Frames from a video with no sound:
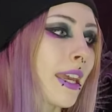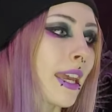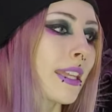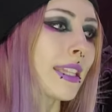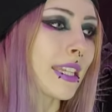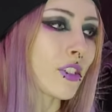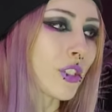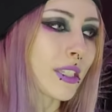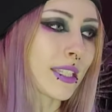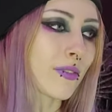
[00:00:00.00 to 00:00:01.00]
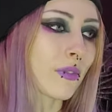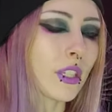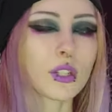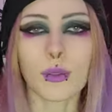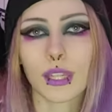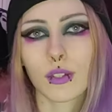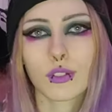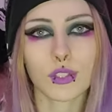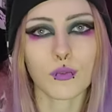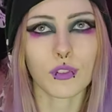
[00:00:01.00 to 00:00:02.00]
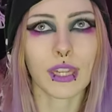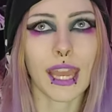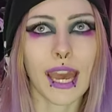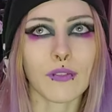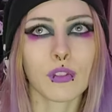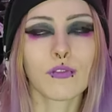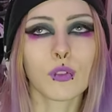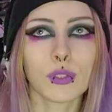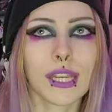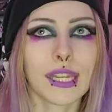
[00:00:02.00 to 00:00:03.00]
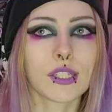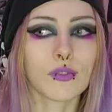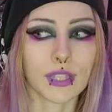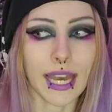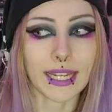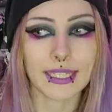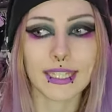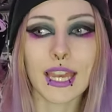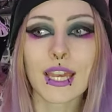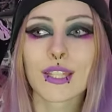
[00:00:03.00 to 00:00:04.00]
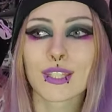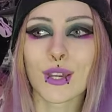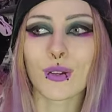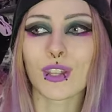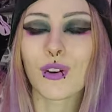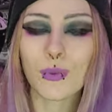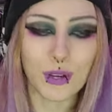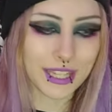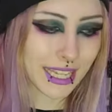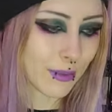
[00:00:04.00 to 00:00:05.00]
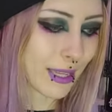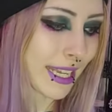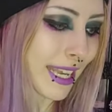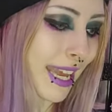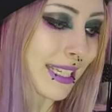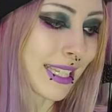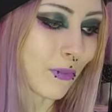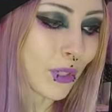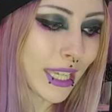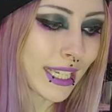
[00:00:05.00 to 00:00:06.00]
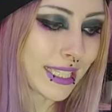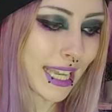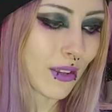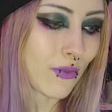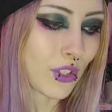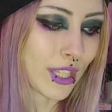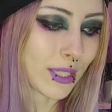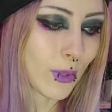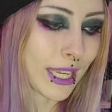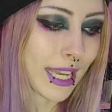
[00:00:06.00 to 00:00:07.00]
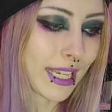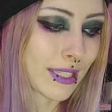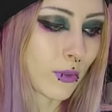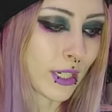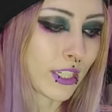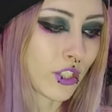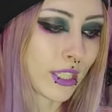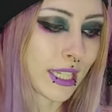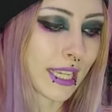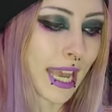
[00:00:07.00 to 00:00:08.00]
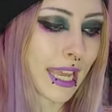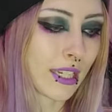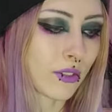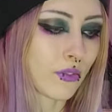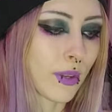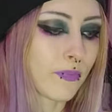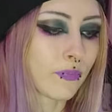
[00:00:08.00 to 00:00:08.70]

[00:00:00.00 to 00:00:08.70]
and then it just doesn't, you know, like you just don't really have the full day to relax. So the whole point that I'm getting at is I'm really excited for this weekend because we're just gonna kind of